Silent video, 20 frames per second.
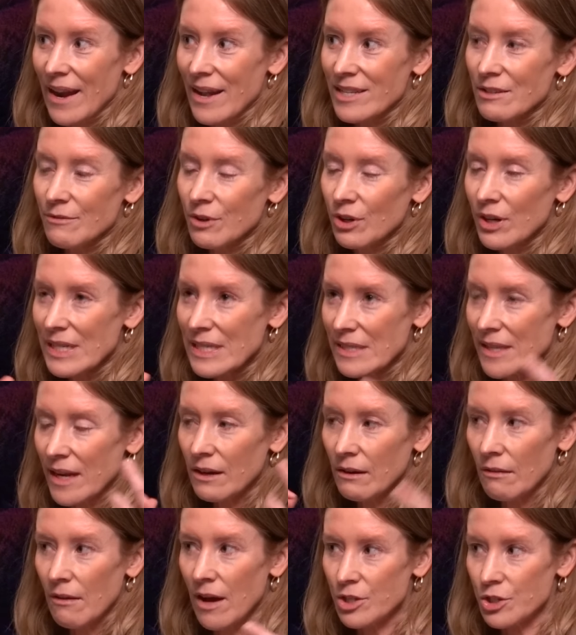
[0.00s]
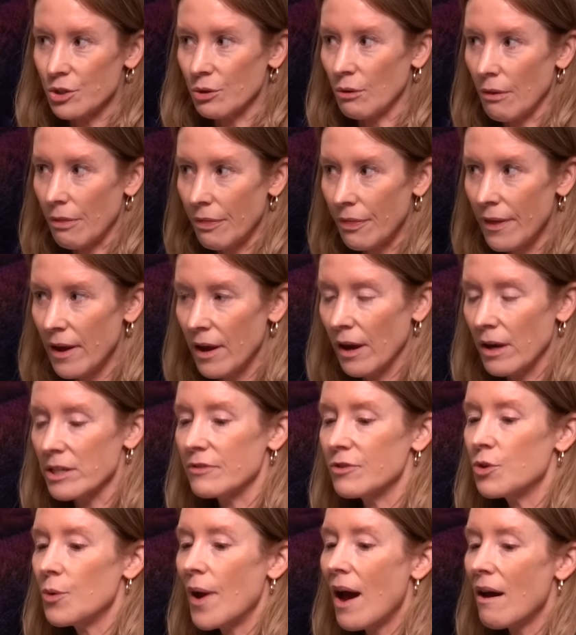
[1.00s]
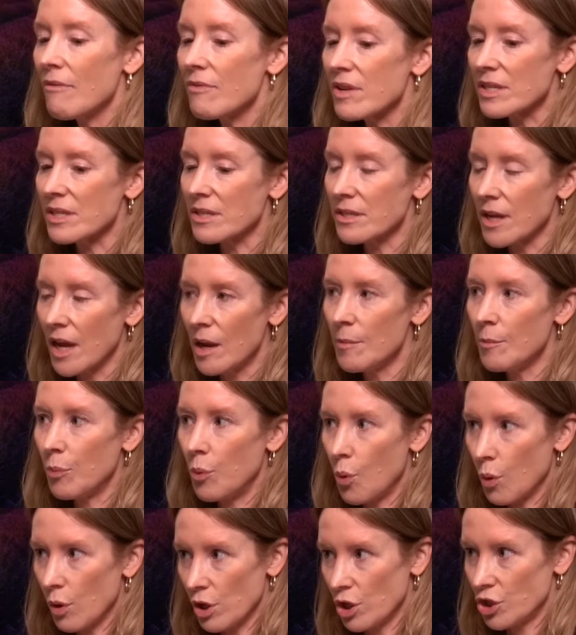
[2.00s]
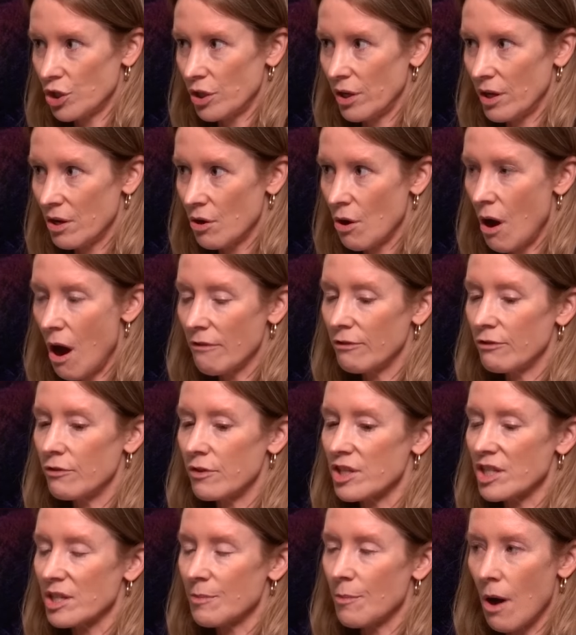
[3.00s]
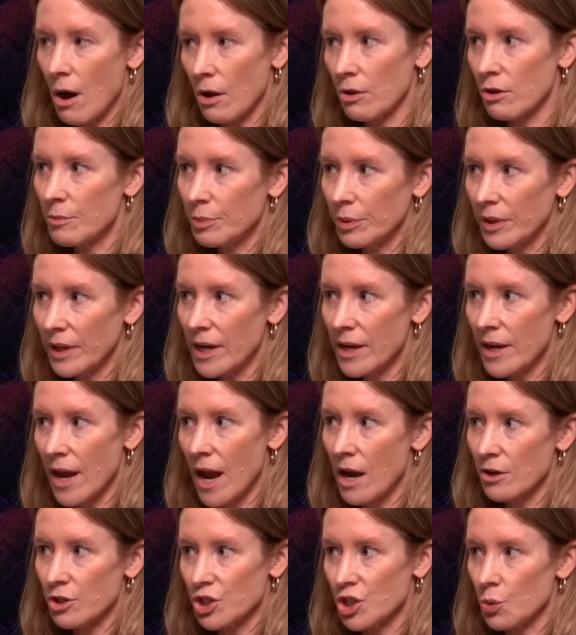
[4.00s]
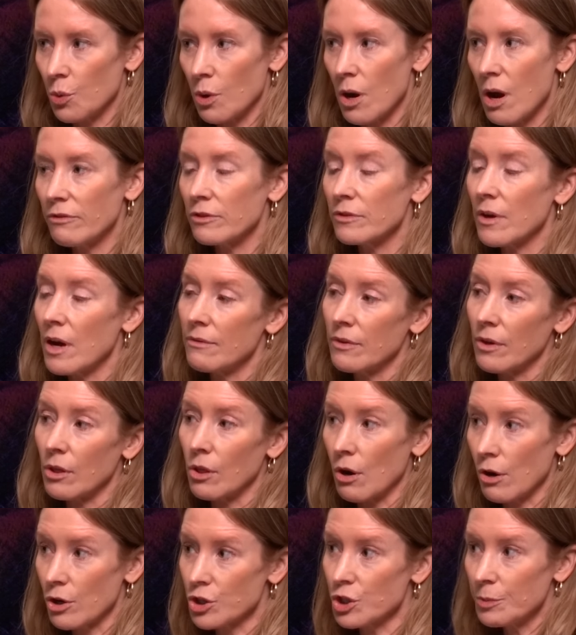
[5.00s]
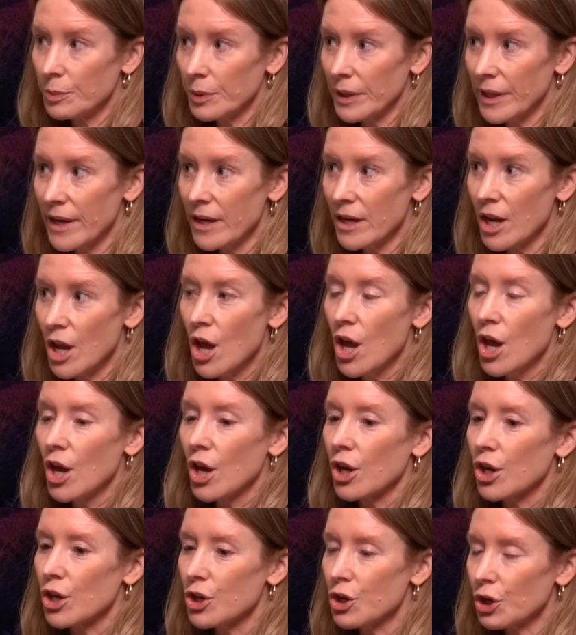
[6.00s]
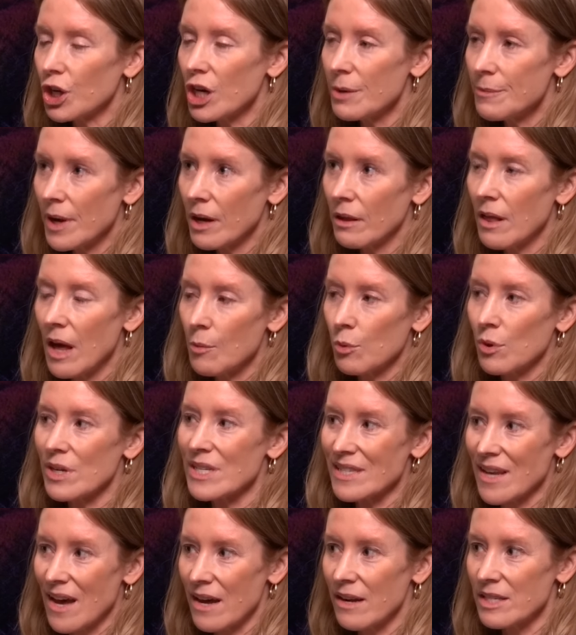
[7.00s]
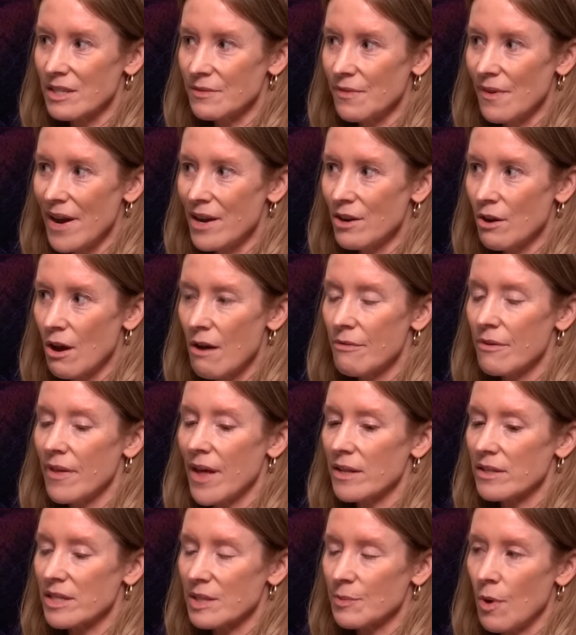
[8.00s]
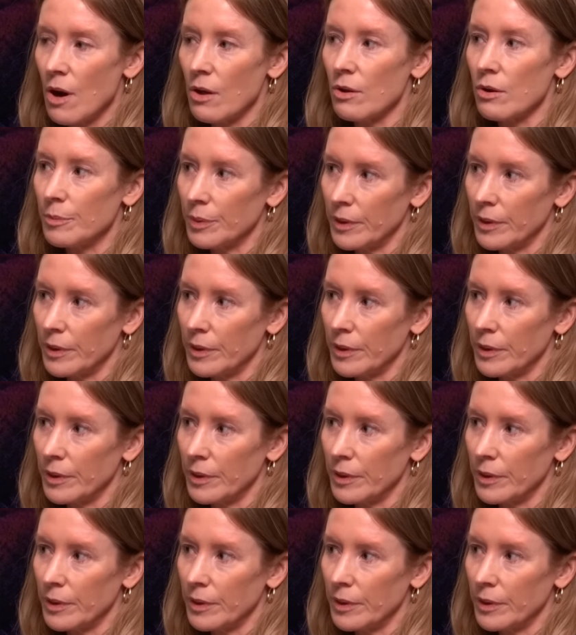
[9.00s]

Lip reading: And it's a very psychological thing because if you have the same portion off of a smaller plate as you would off of a larger plate, you're going to be a lot more satisfied off of that smaller